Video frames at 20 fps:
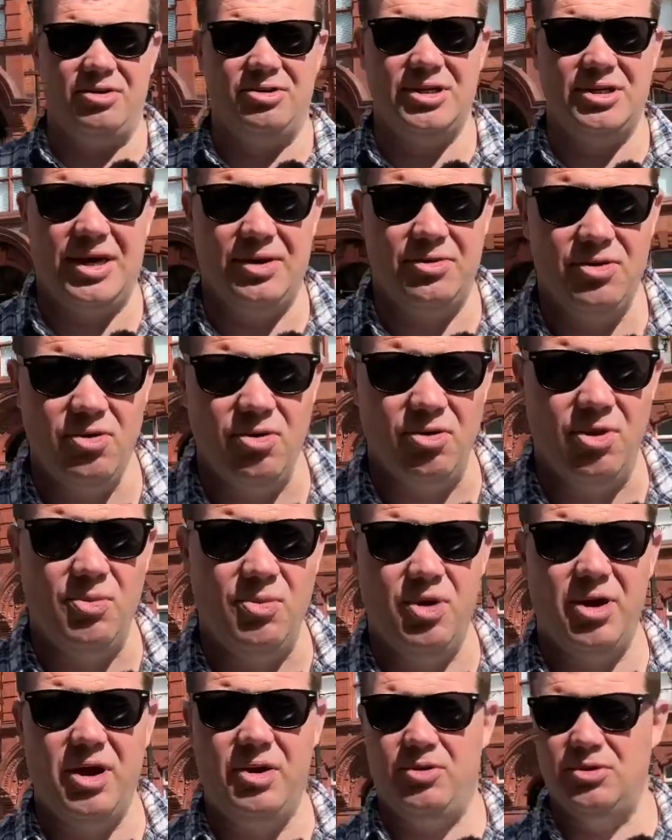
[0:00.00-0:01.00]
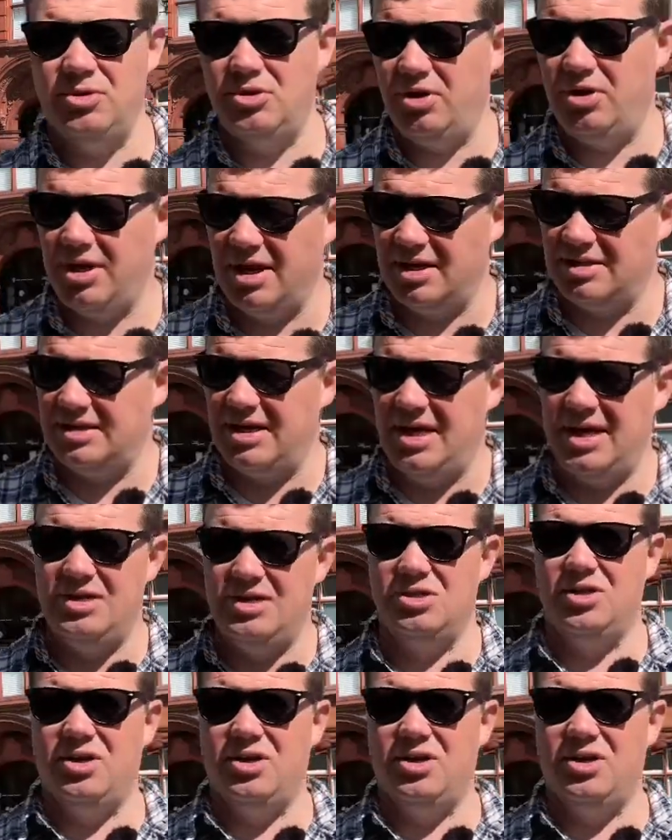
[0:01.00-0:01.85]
Town Hall, and what I want to look at today is